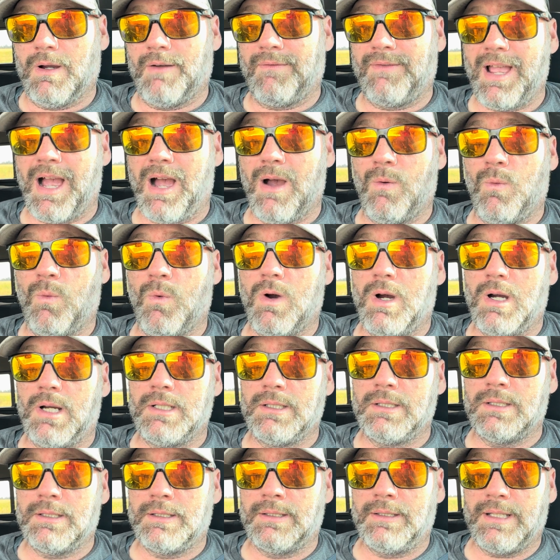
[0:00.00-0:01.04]
I've got
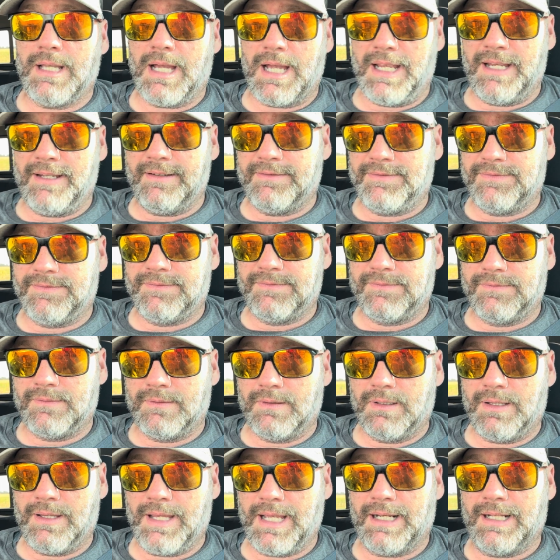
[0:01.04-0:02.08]
one knife
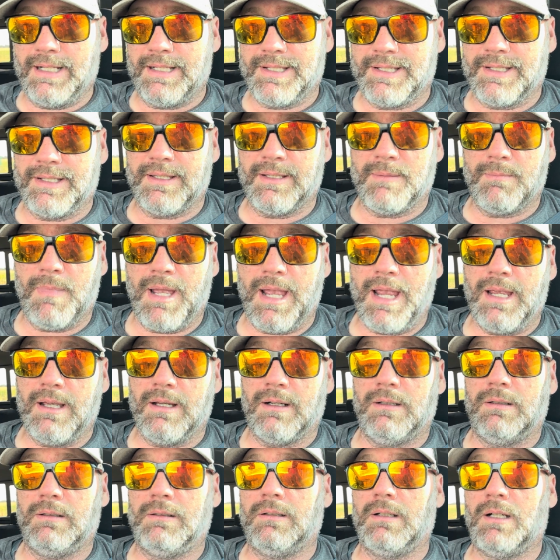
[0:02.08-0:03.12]
that is in the
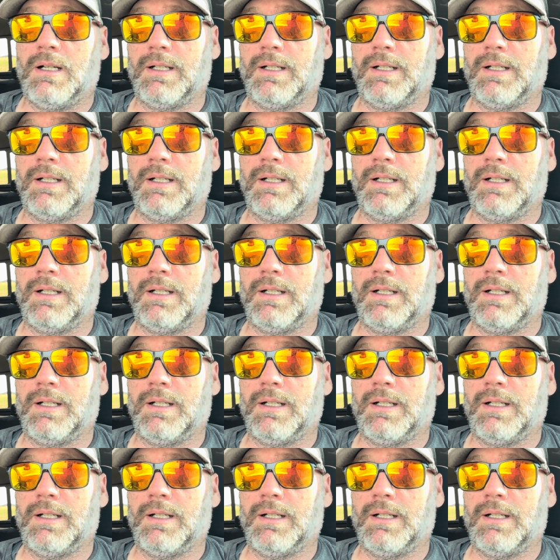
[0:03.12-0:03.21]
mail